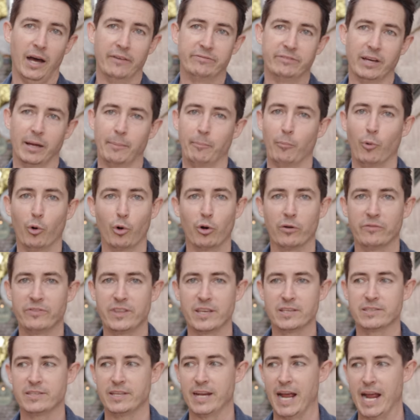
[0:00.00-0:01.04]
I've done more of
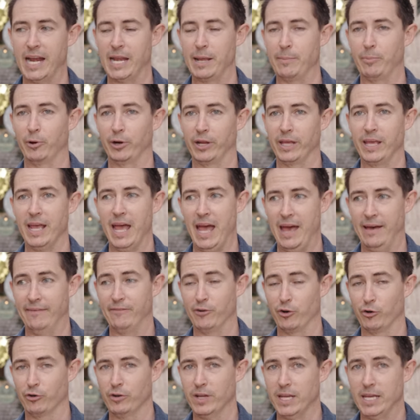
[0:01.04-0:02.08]
this than anybody
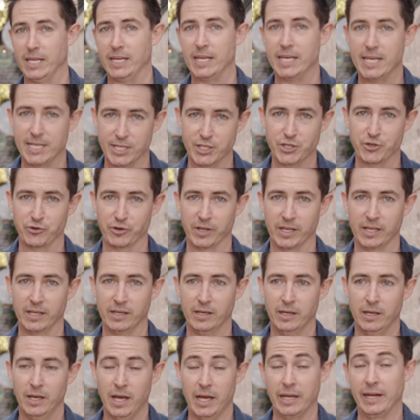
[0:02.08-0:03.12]
ever in history.
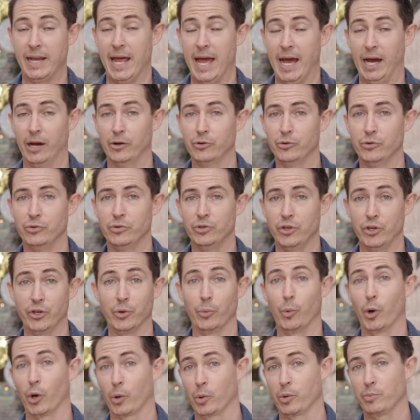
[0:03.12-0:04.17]
And now you
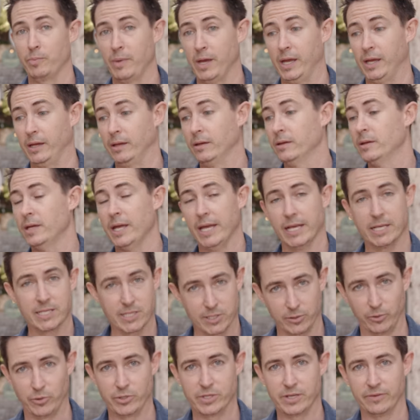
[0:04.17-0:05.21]
can work with me
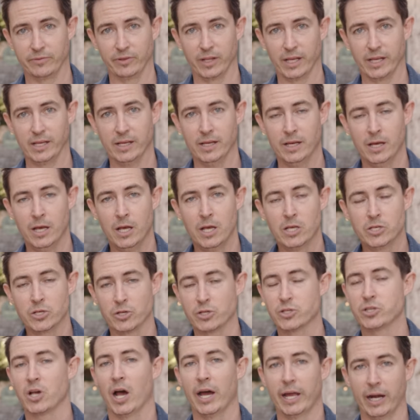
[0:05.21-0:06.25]
exclusively. So
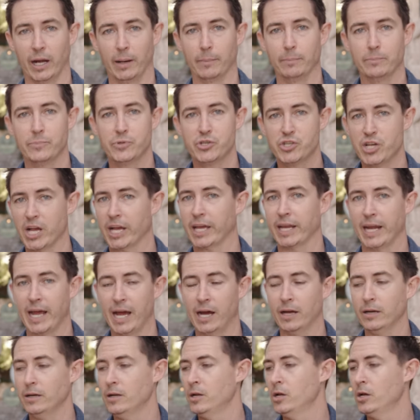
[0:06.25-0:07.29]
sign up, check it
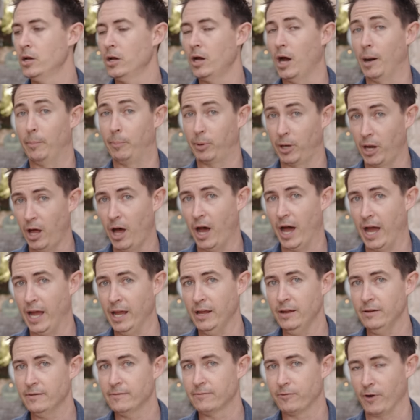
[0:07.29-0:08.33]
out,
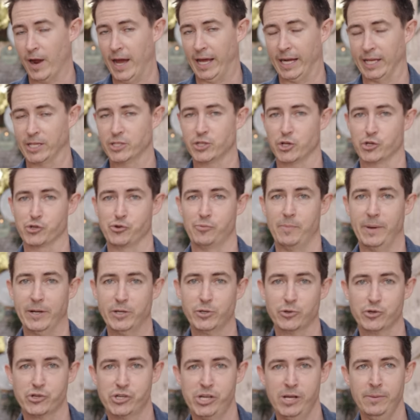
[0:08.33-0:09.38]
apply for Alex Social
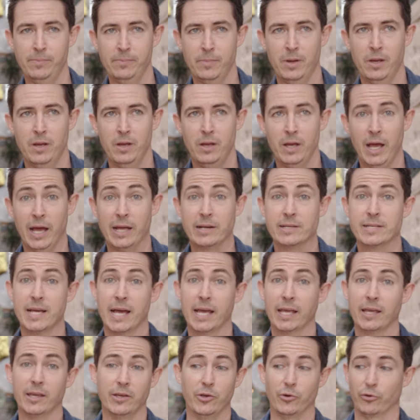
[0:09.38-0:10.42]
Mentorship and
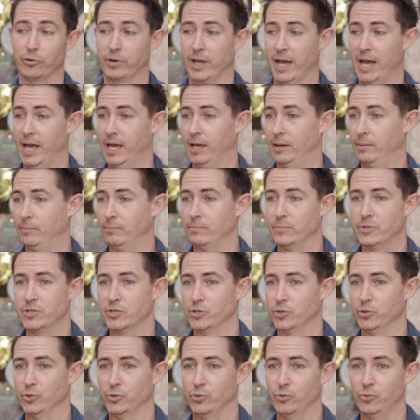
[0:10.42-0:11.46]
take your game
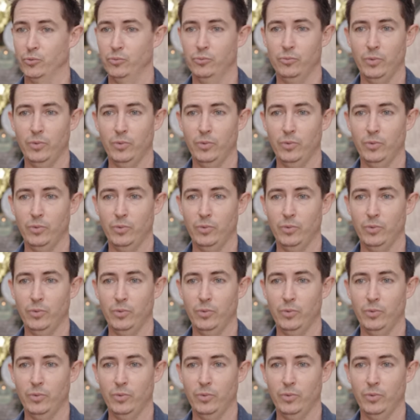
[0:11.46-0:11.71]
to